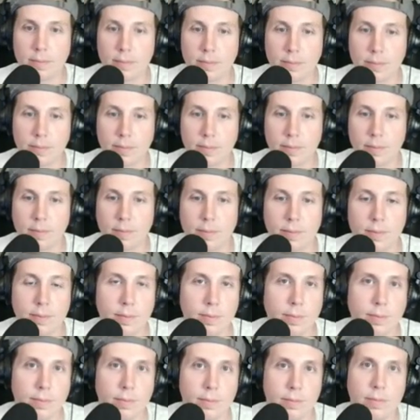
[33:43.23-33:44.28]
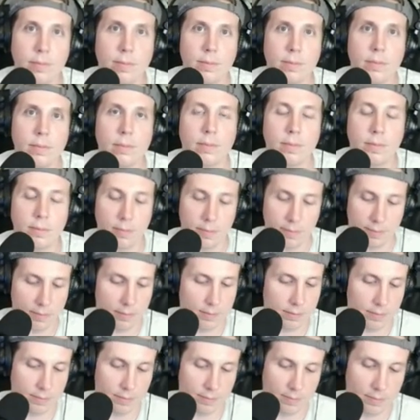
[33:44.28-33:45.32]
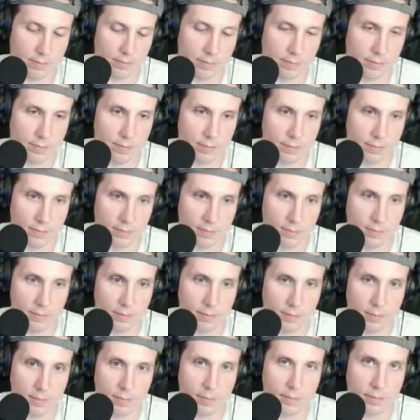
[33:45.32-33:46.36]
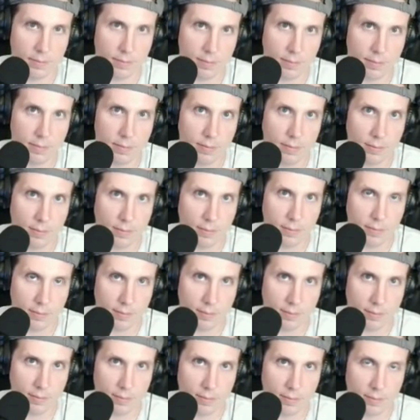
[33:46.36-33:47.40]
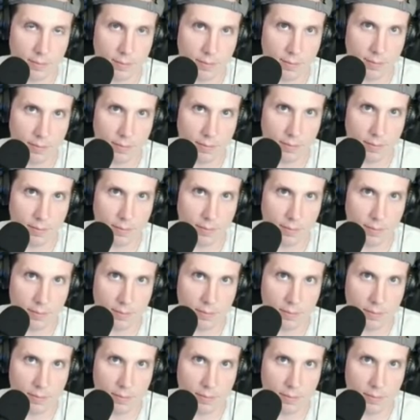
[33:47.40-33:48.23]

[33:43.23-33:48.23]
[no speech]